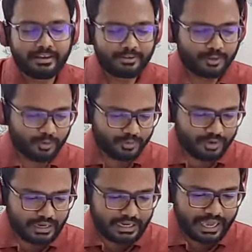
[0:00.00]
so
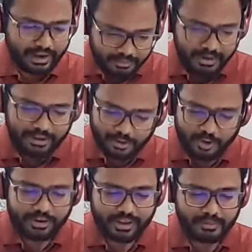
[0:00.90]
an
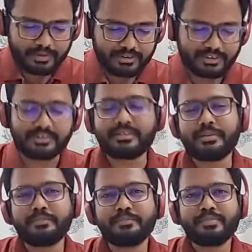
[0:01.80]
endodontic emergency
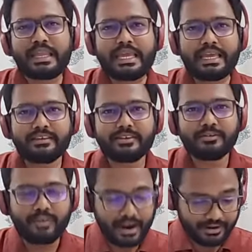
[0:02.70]
is
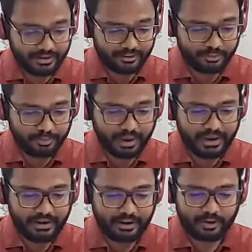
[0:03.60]
defined as
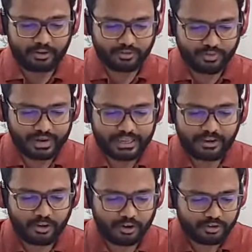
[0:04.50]
pain and or swelling
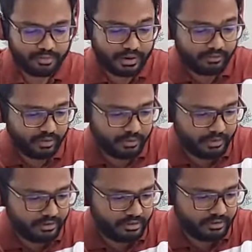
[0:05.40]
caused by
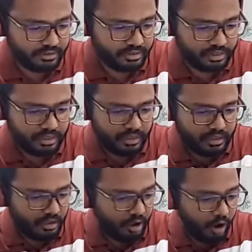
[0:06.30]
inflammation
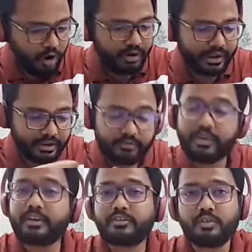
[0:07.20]
or
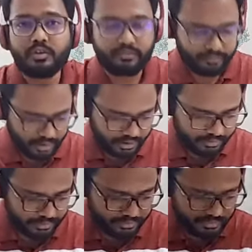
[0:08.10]
infection of pulp
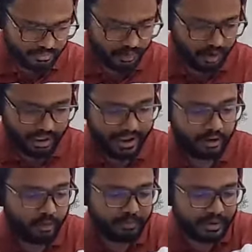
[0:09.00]
and
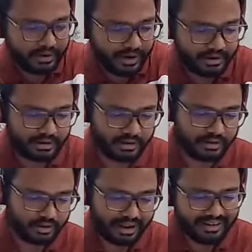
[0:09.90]
or
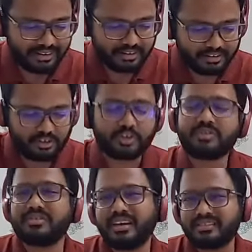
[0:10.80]
periradicular uh,
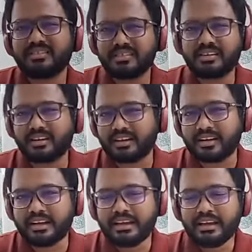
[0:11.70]
tissues necessitating
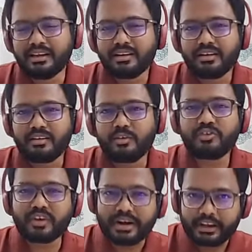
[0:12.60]
uh, which
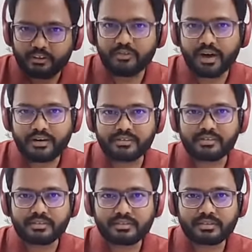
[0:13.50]
requires